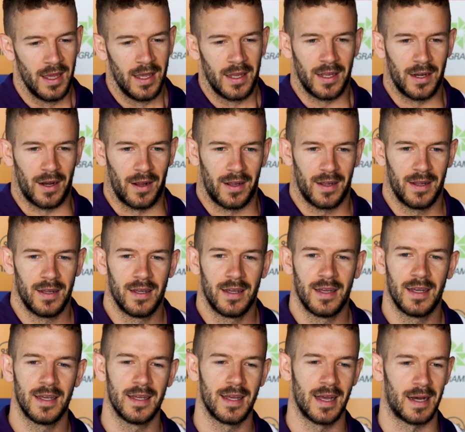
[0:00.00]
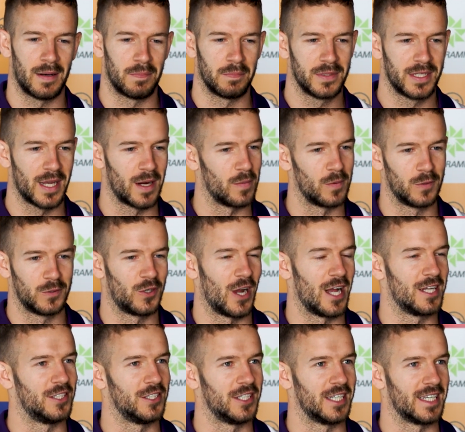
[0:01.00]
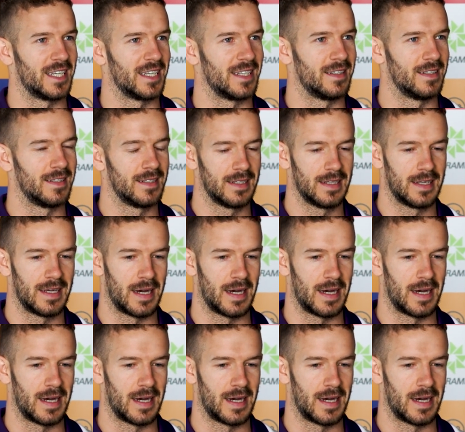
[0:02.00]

you know, terrible tragedy, and